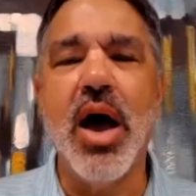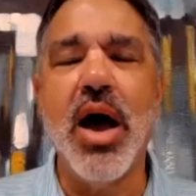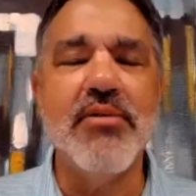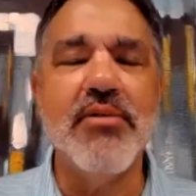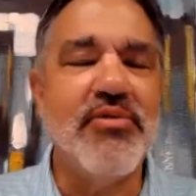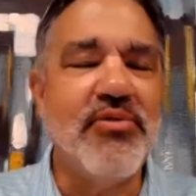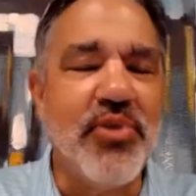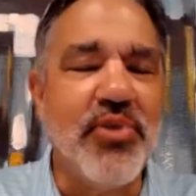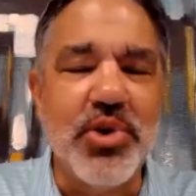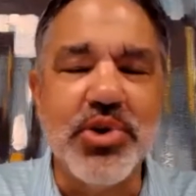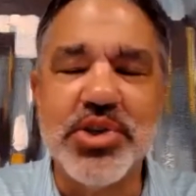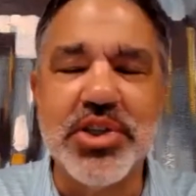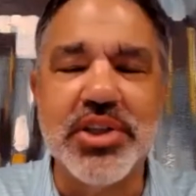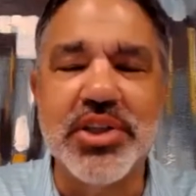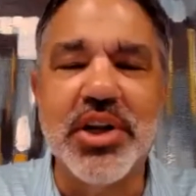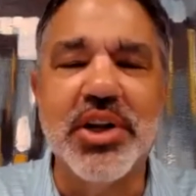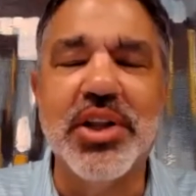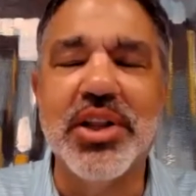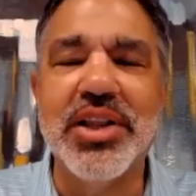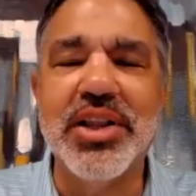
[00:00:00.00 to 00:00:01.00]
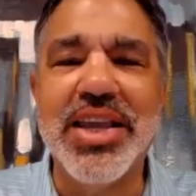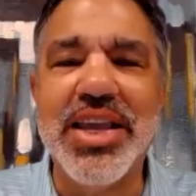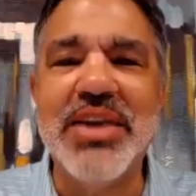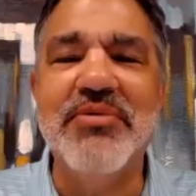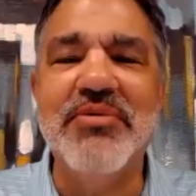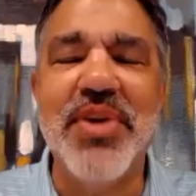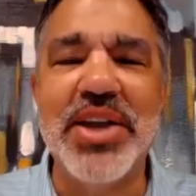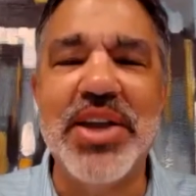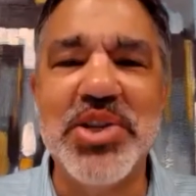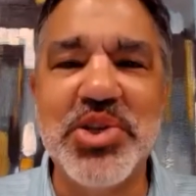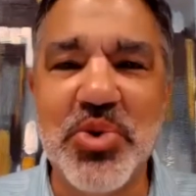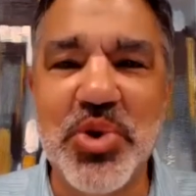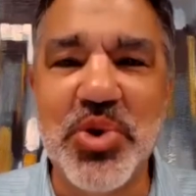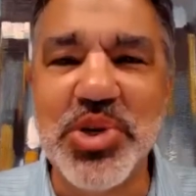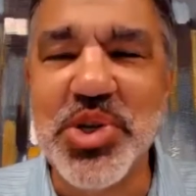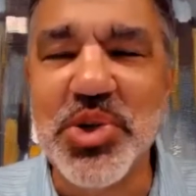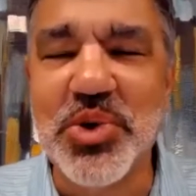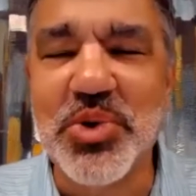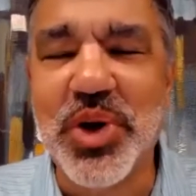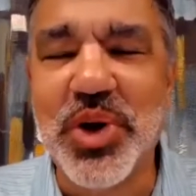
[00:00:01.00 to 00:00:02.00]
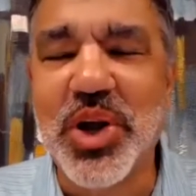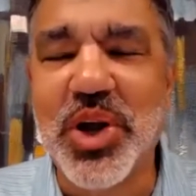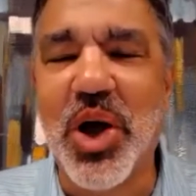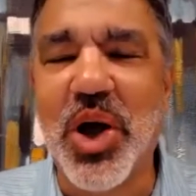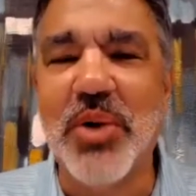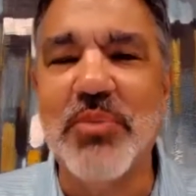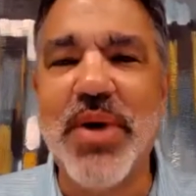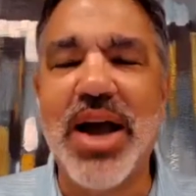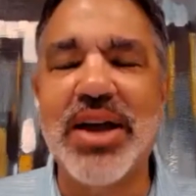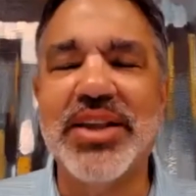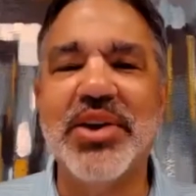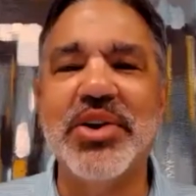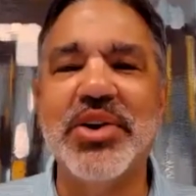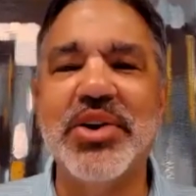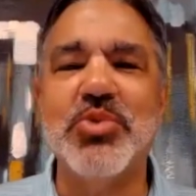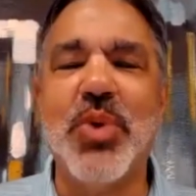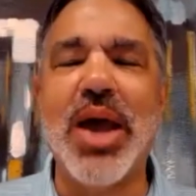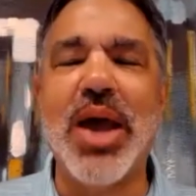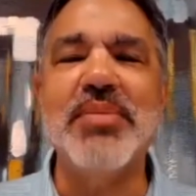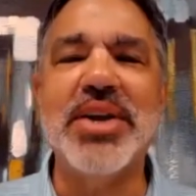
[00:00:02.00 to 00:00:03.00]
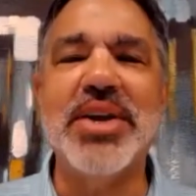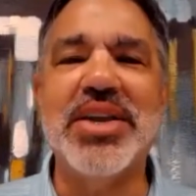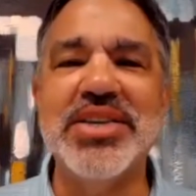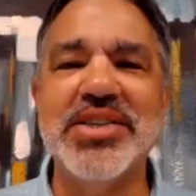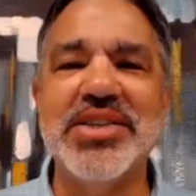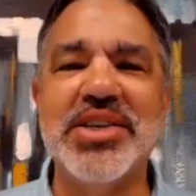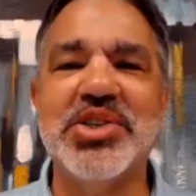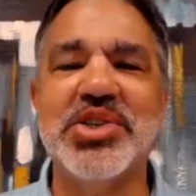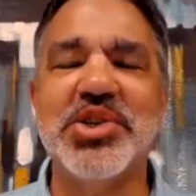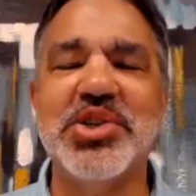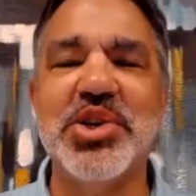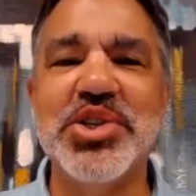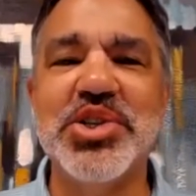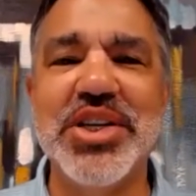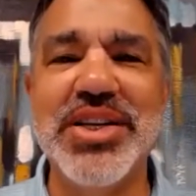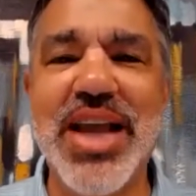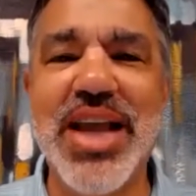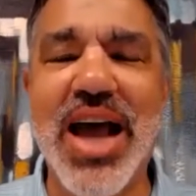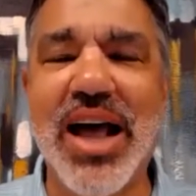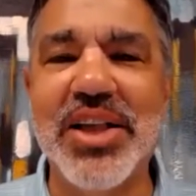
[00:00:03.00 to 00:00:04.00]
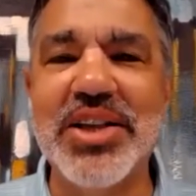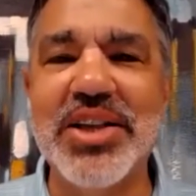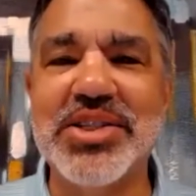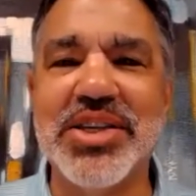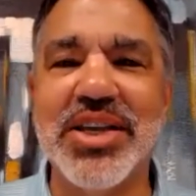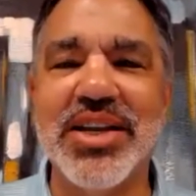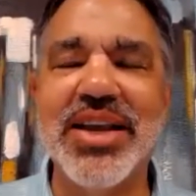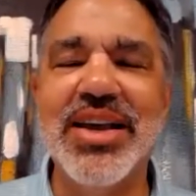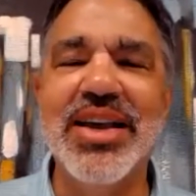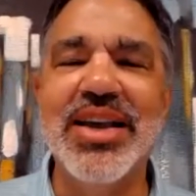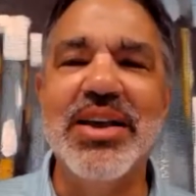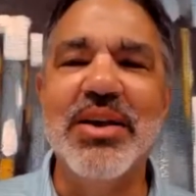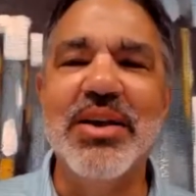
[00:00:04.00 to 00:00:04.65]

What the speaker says: first little event, George, you'll recall, back there at Dwight McKissick's church in Dallas, and